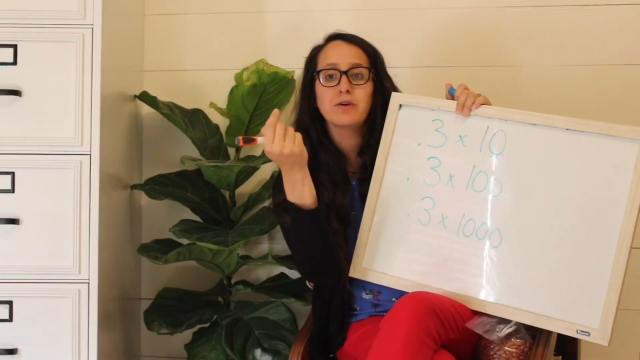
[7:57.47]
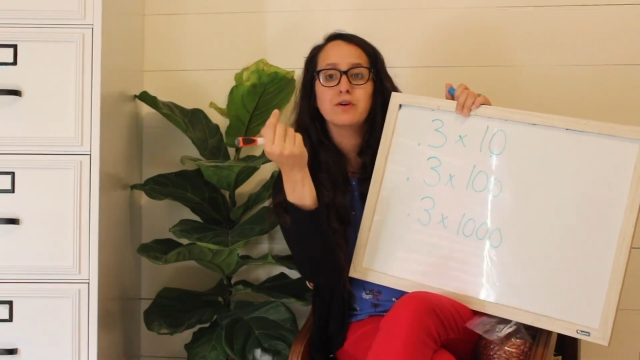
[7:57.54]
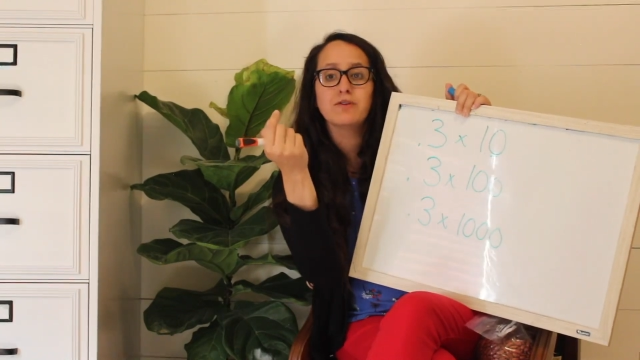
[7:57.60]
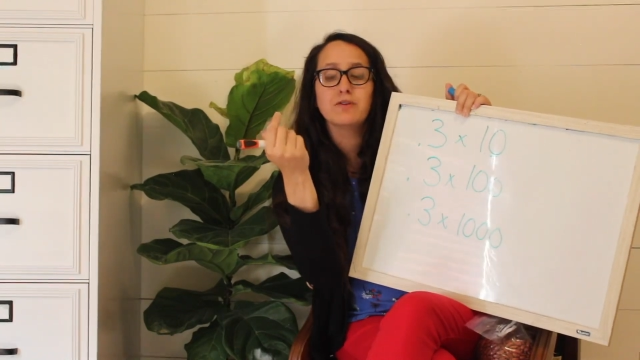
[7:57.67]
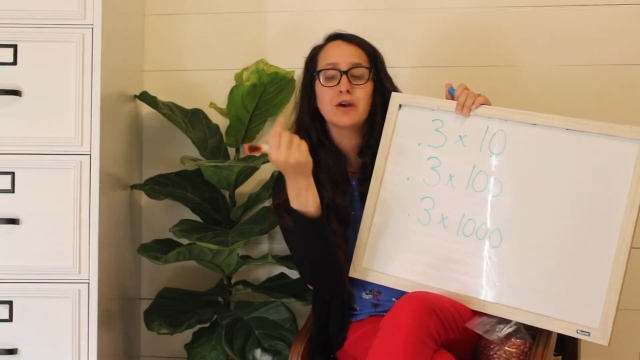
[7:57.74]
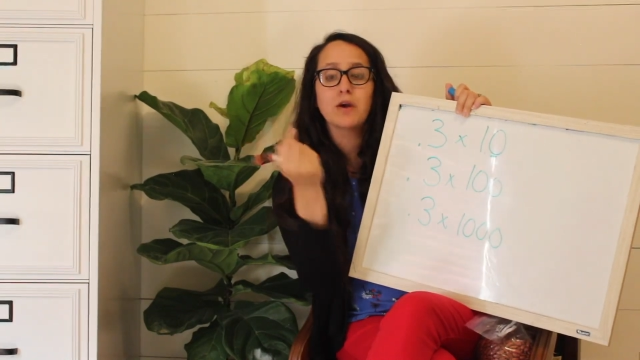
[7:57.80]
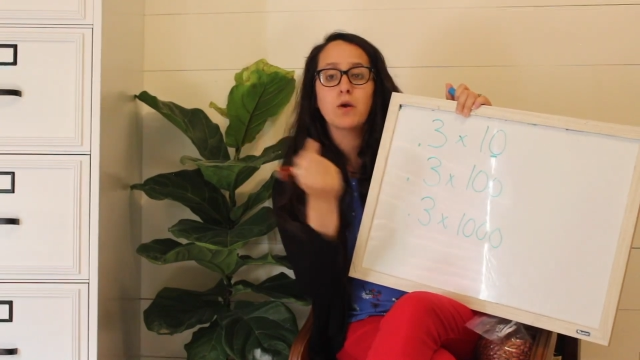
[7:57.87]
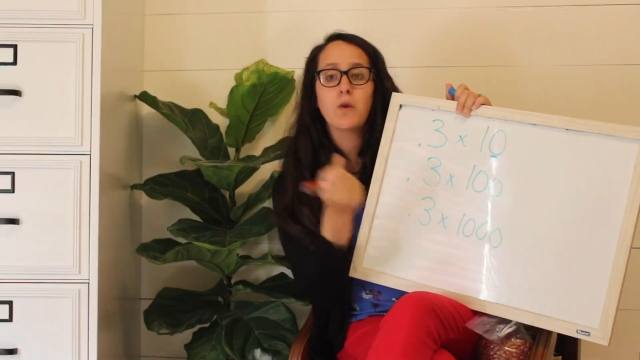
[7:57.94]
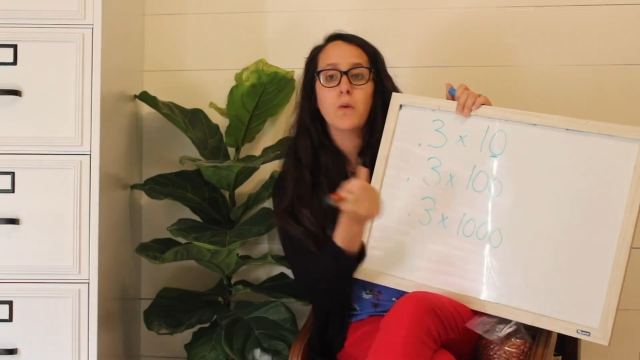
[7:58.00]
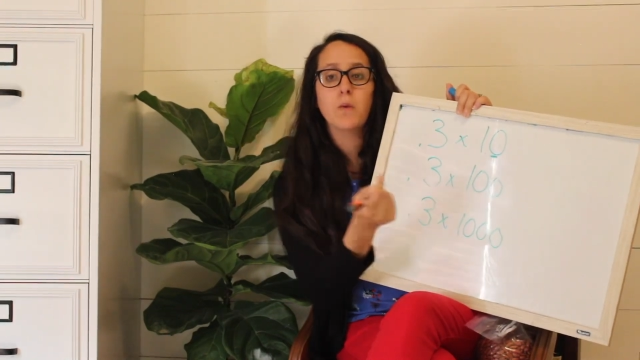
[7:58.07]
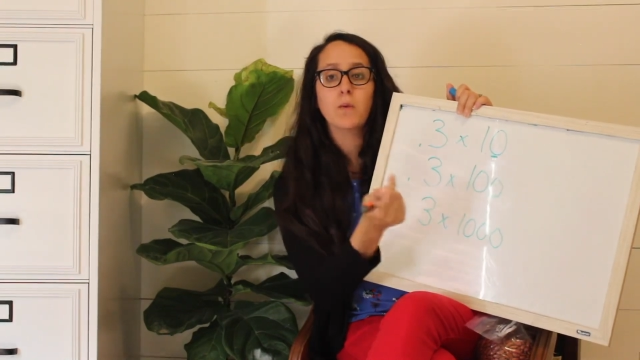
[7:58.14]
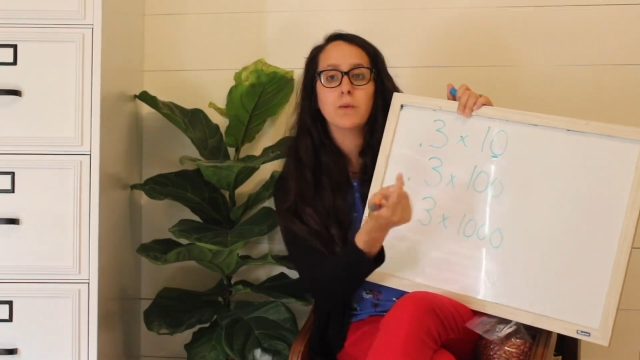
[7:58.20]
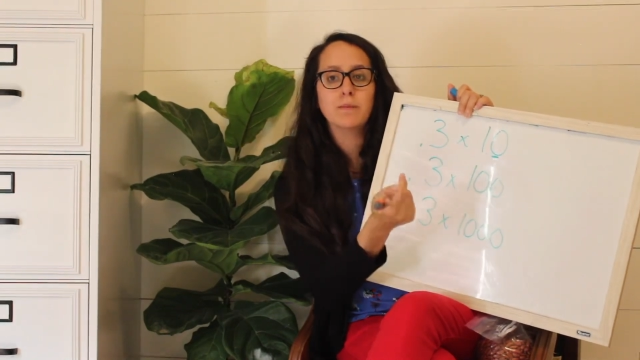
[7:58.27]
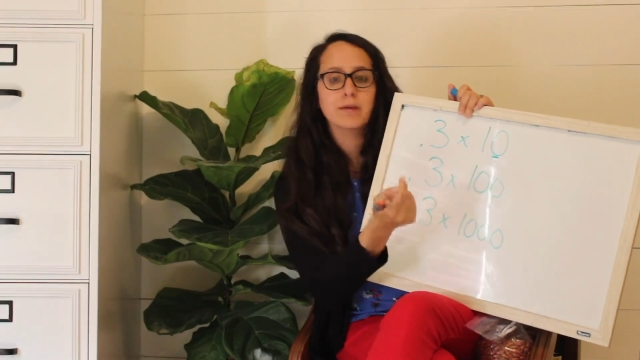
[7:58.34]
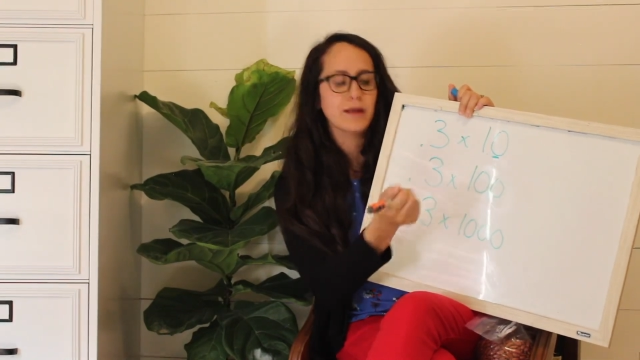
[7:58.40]
over
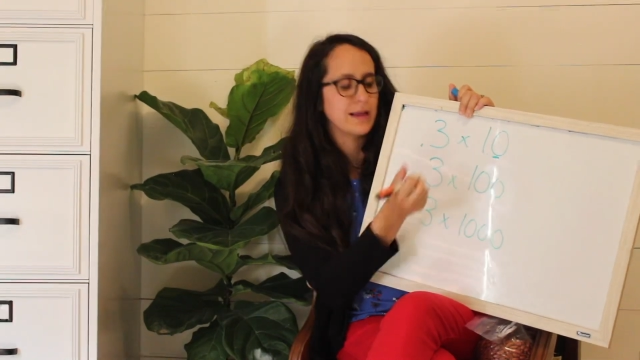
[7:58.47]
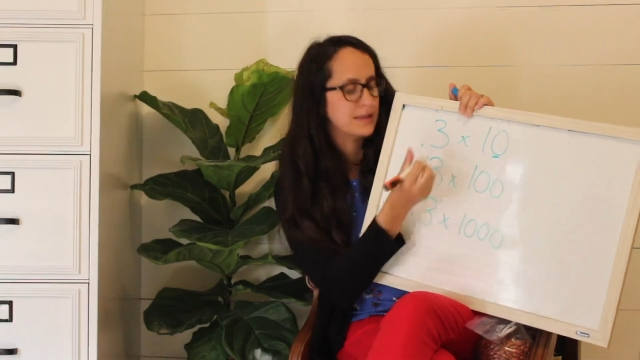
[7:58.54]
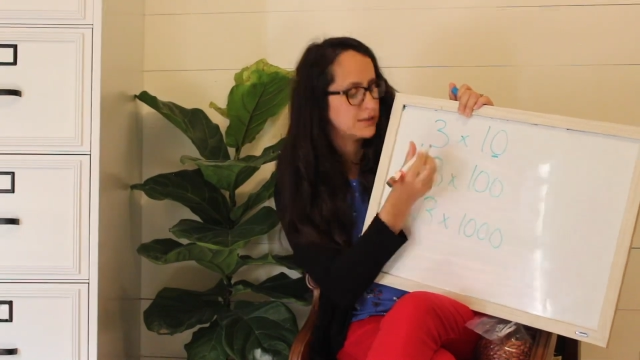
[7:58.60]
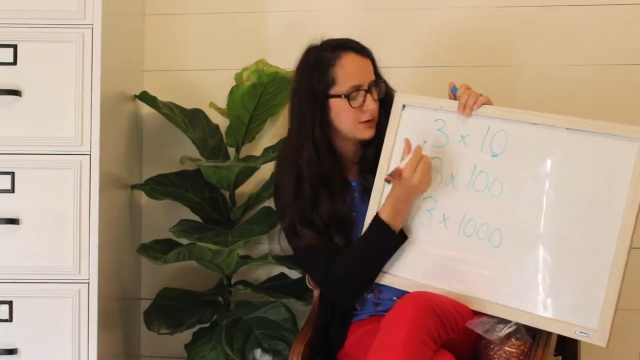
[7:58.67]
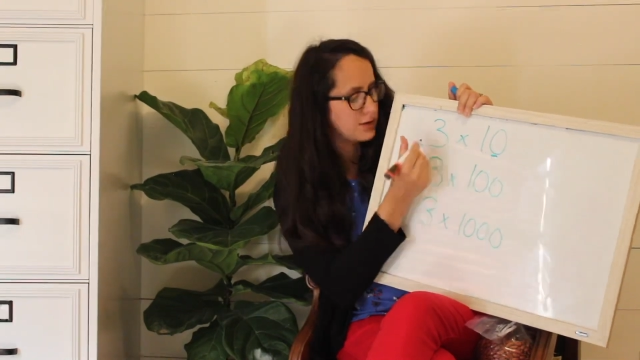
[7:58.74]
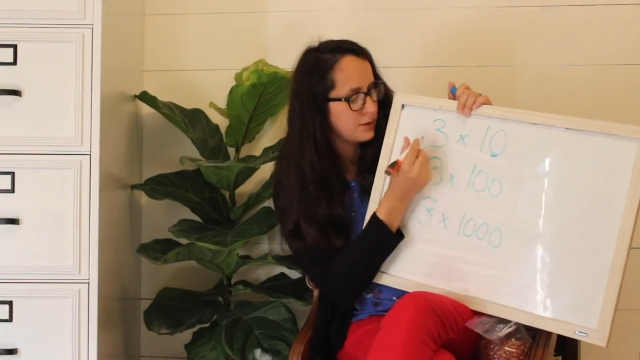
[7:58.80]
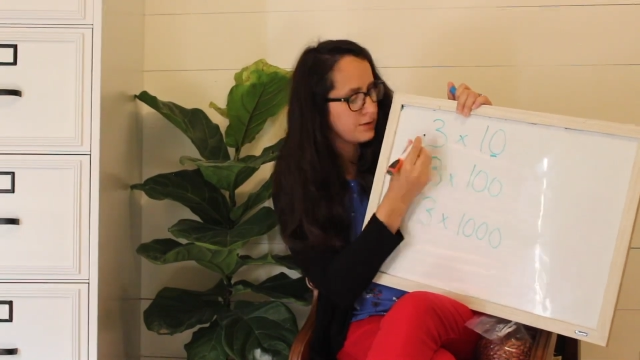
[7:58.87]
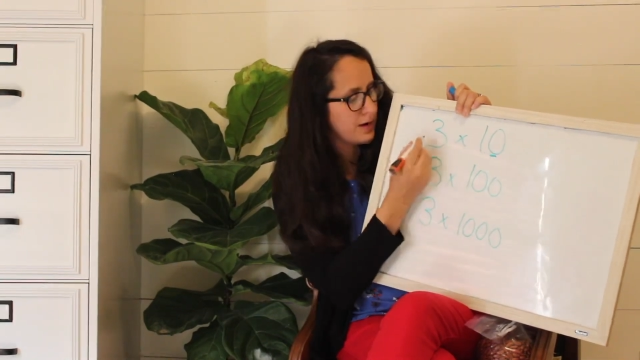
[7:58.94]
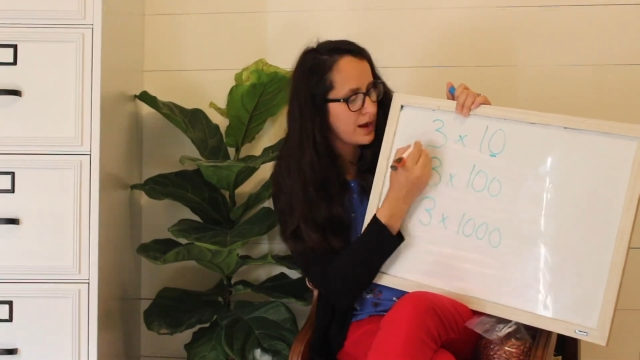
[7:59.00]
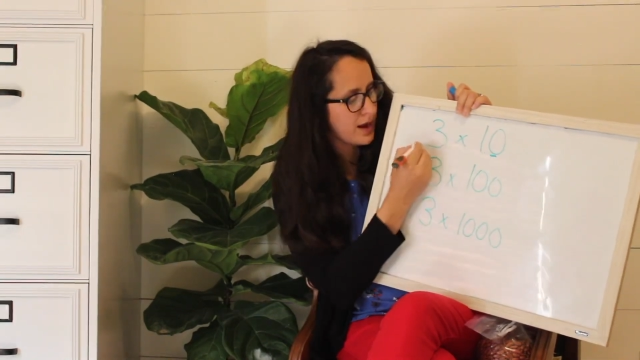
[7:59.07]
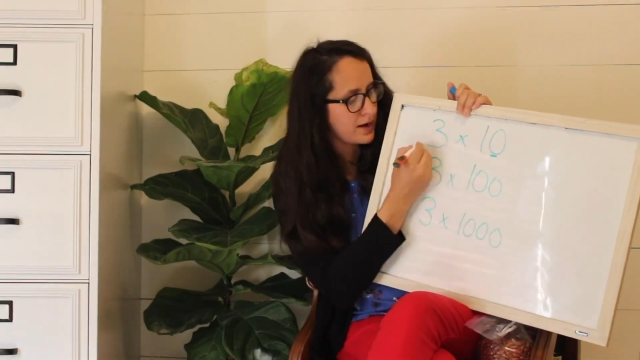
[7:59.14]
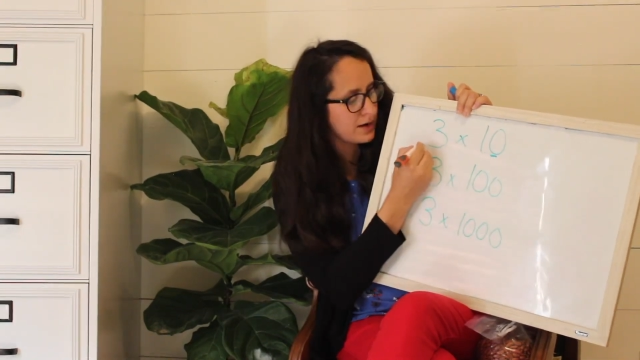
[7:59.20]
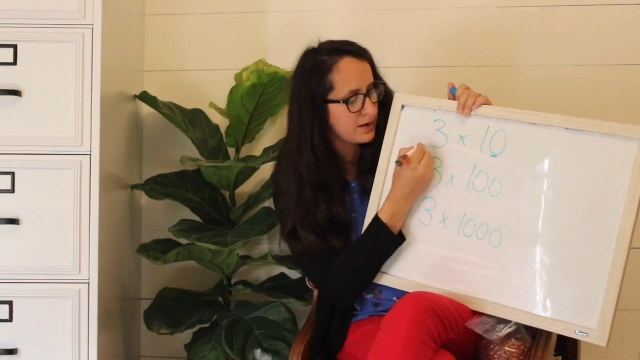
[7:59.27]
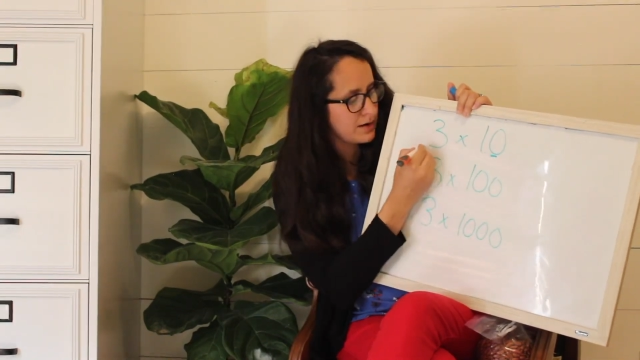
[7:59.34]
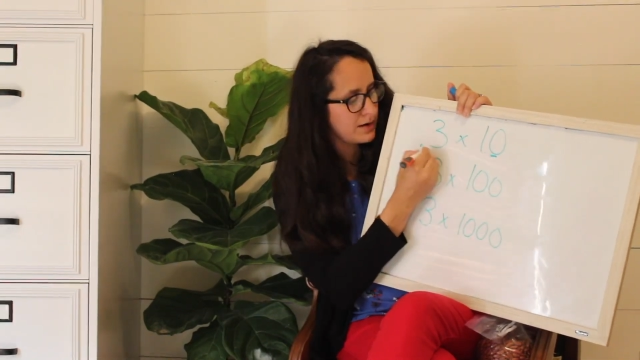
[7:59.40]
1 place to the right.